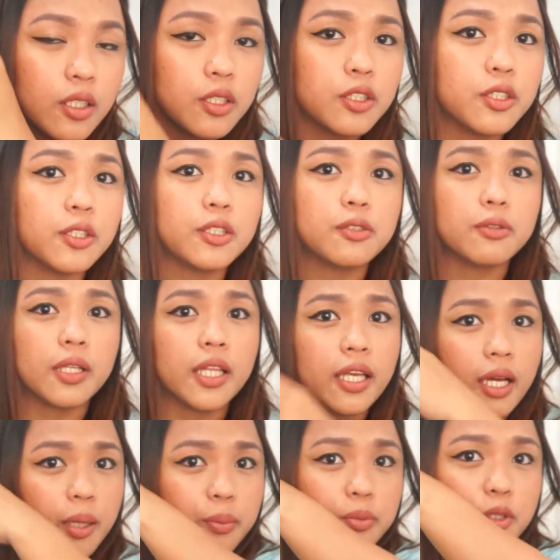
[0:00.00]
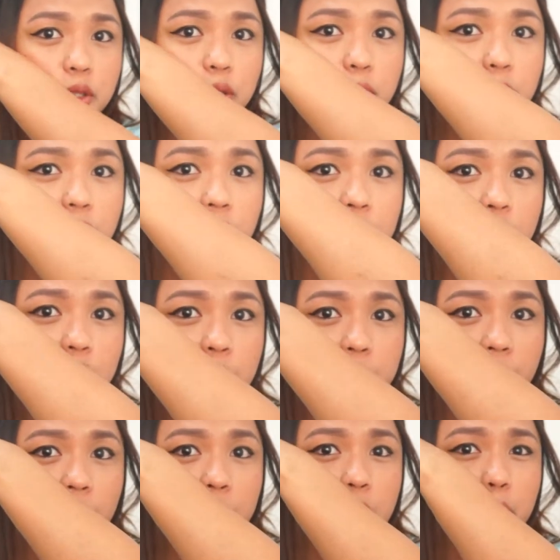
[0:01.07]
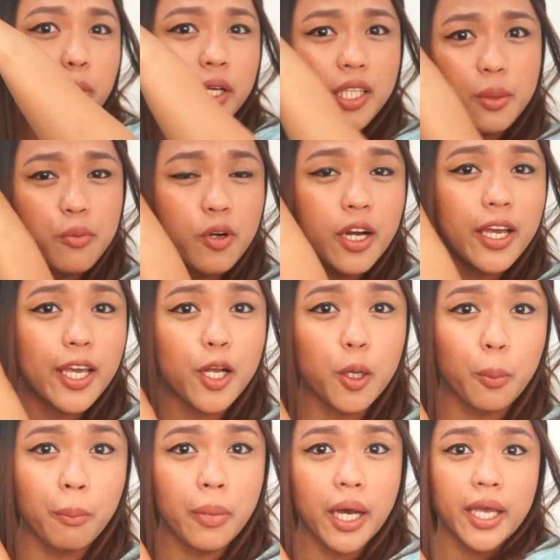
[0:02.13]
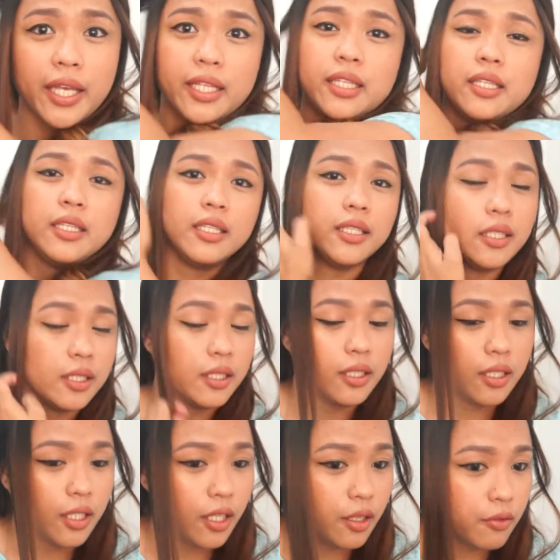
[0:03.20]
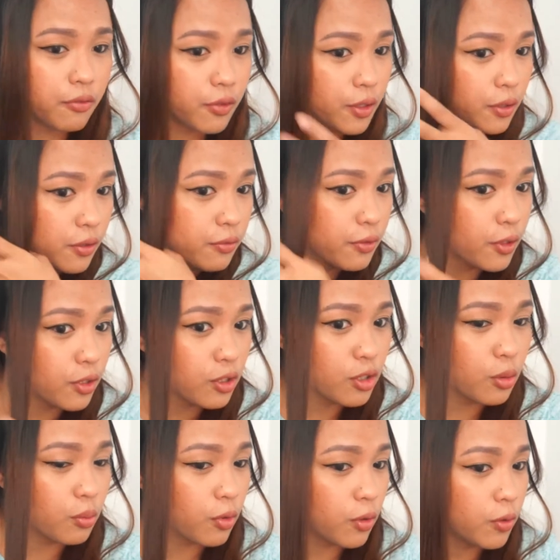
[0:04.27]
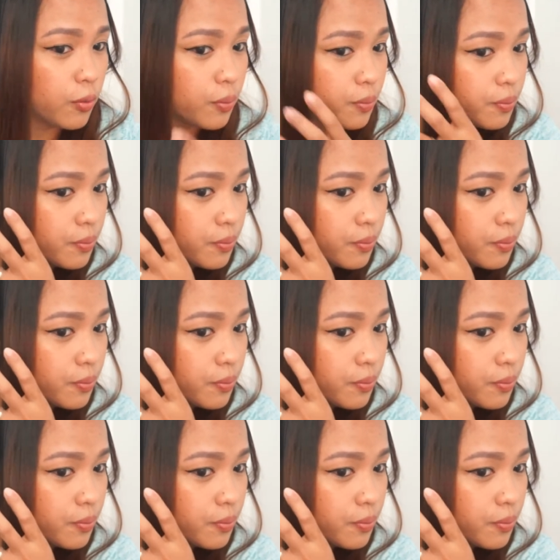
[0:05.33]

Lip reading: So, it's really up to you kung ano yung peg mo. Pwede mo nga i-combine if gusto mo.